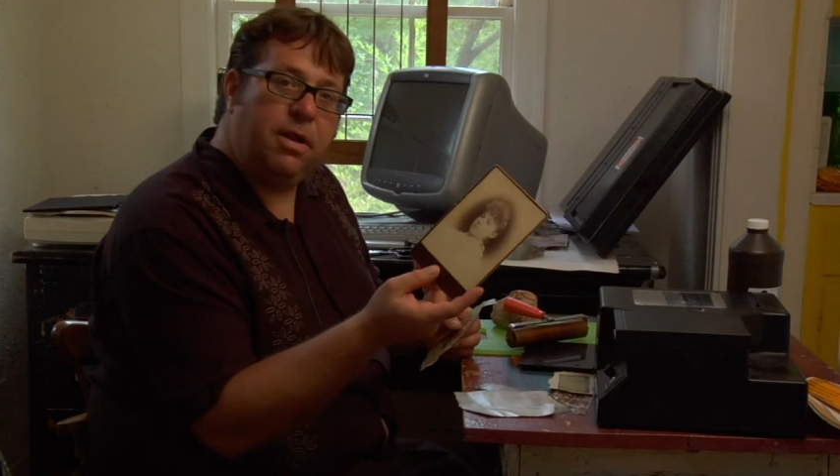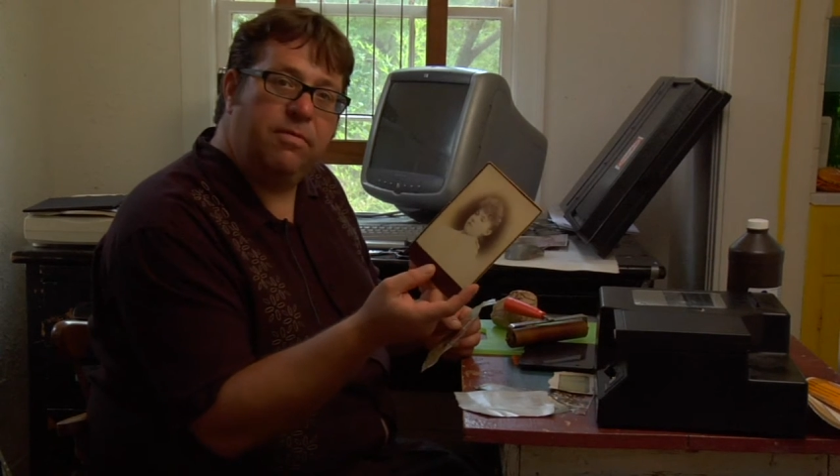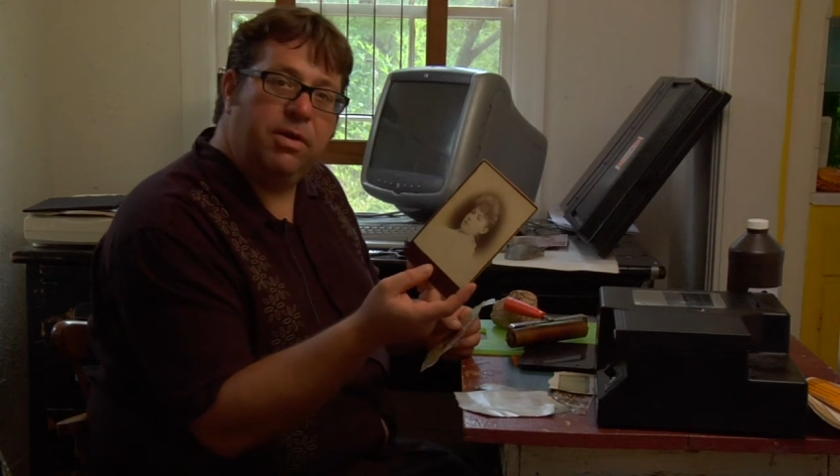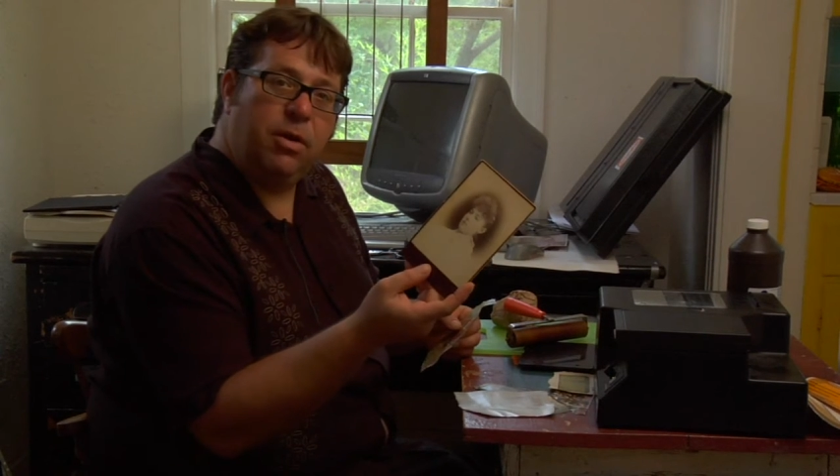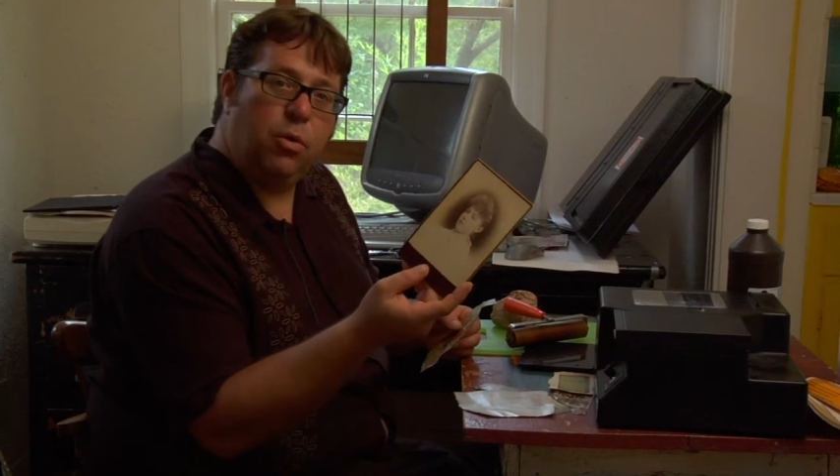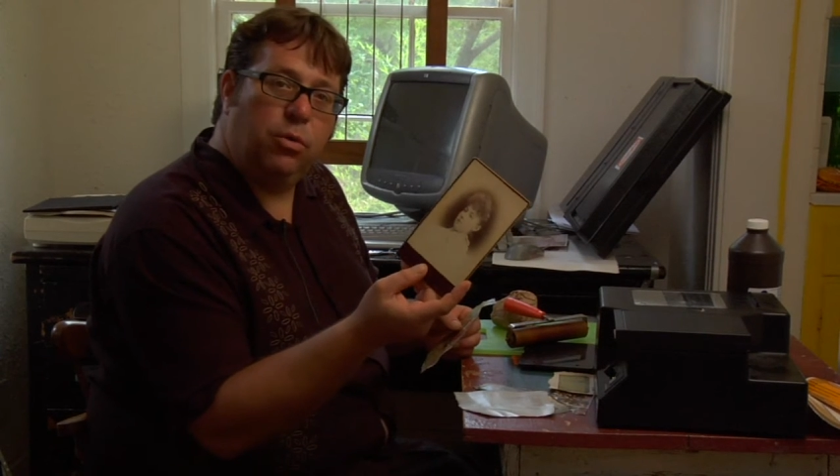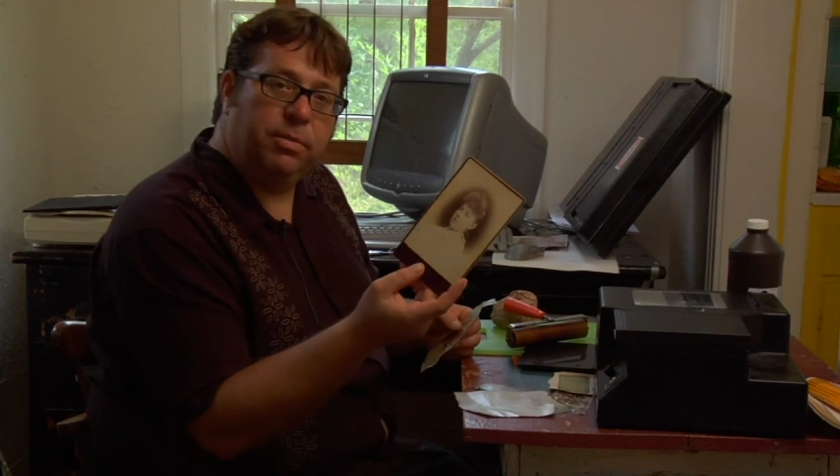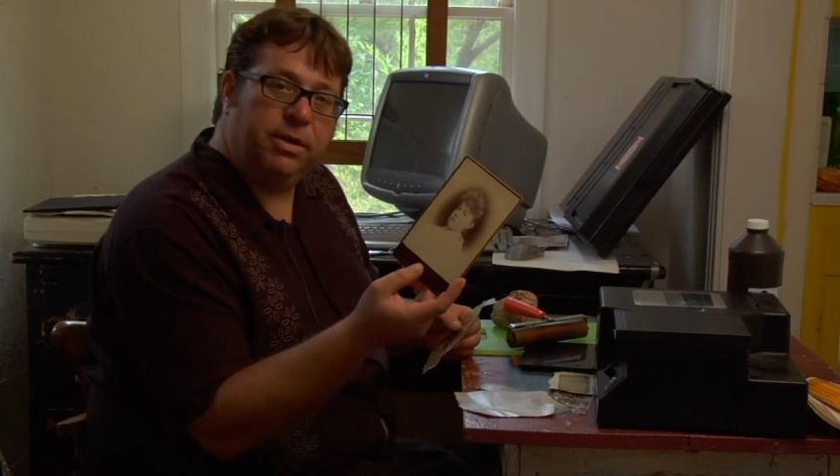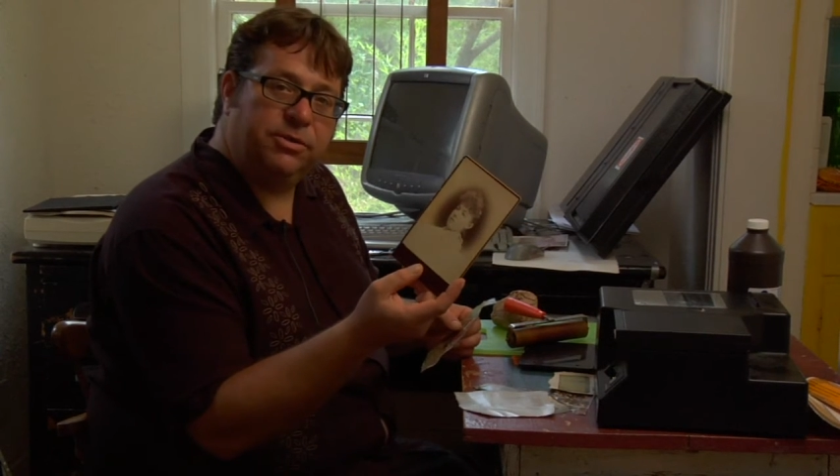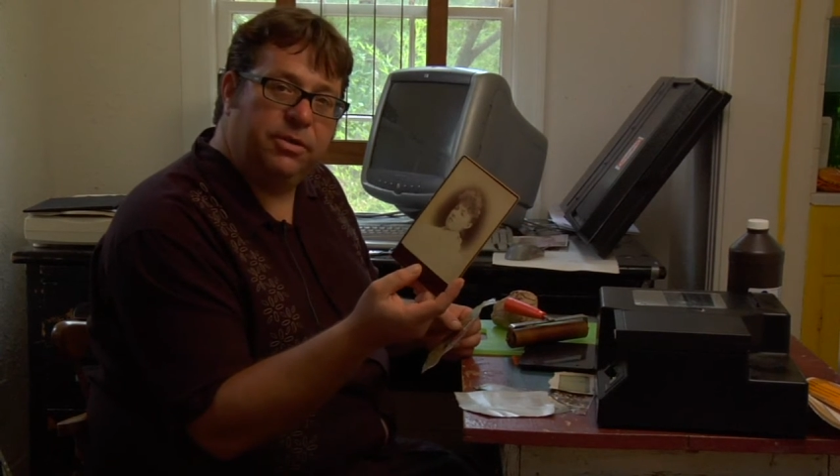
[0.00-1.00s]
a very old
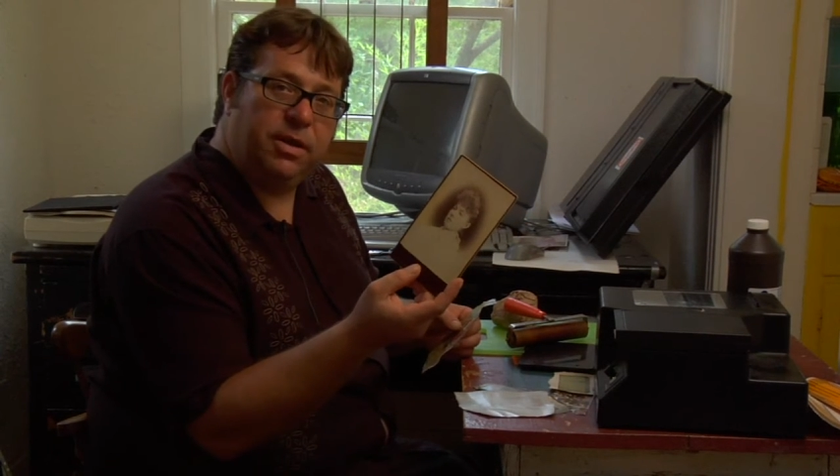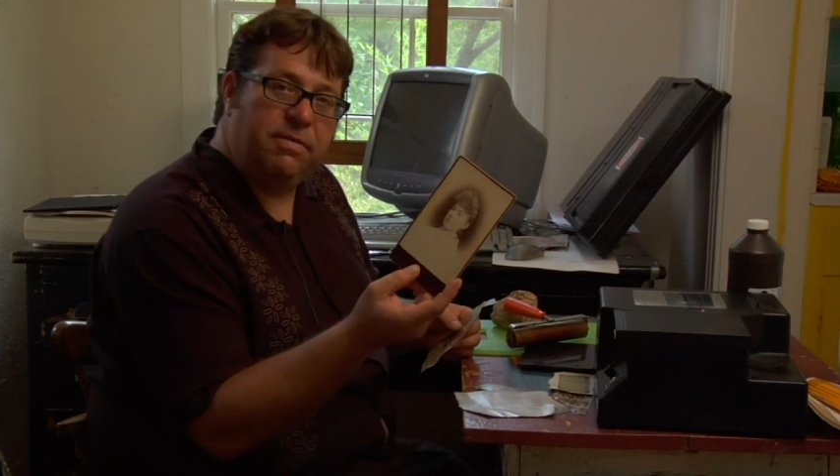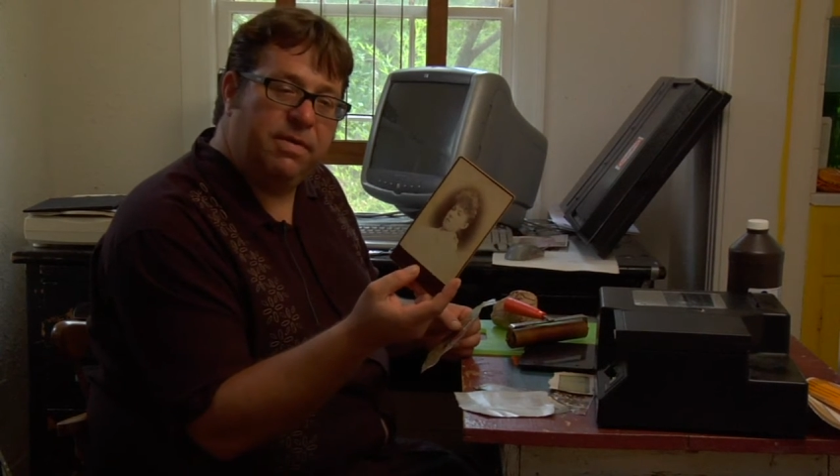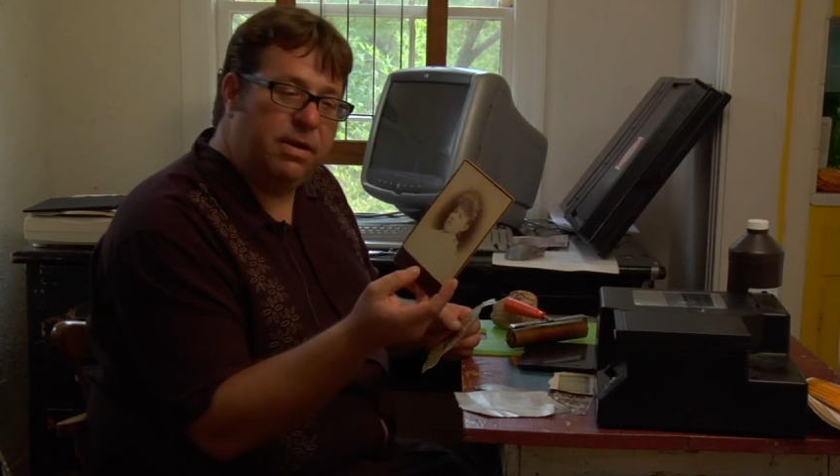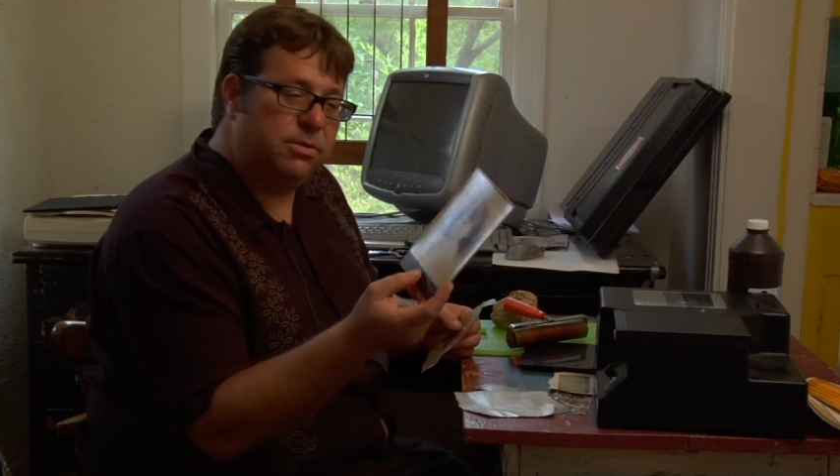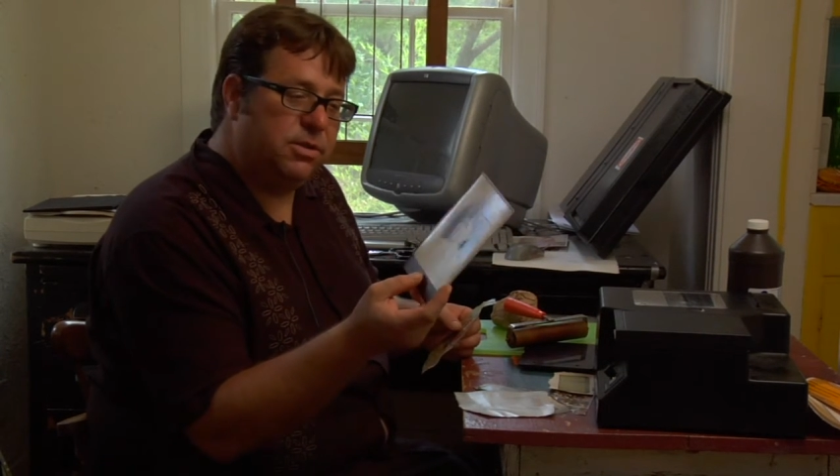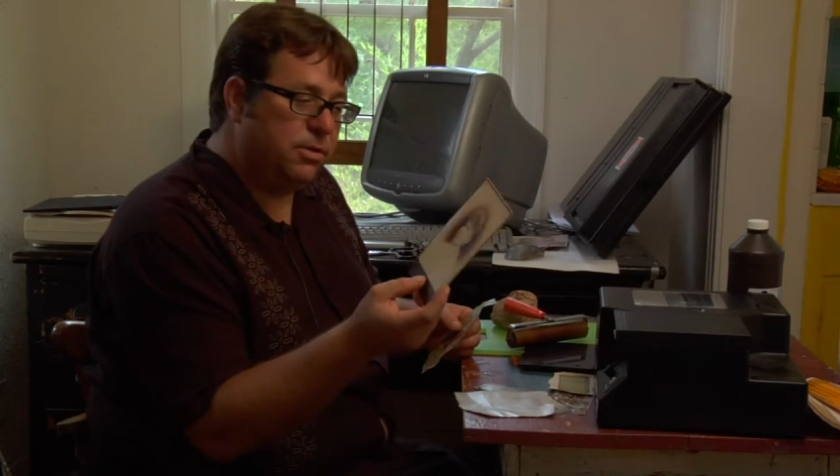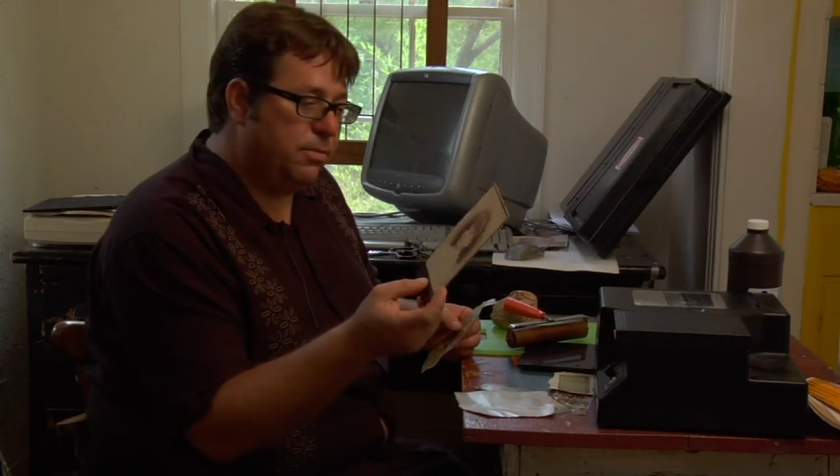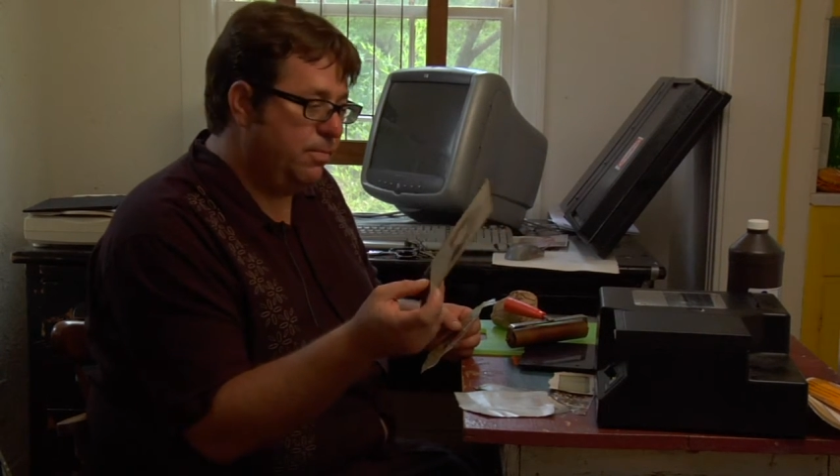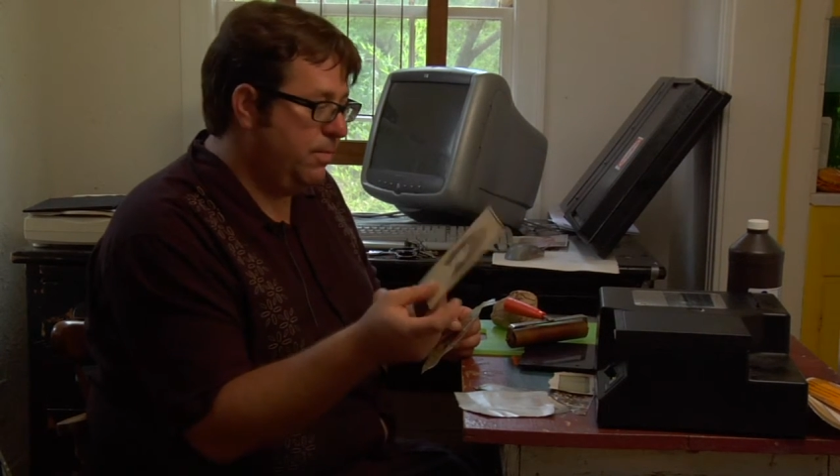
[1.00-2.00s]
picture that I found too.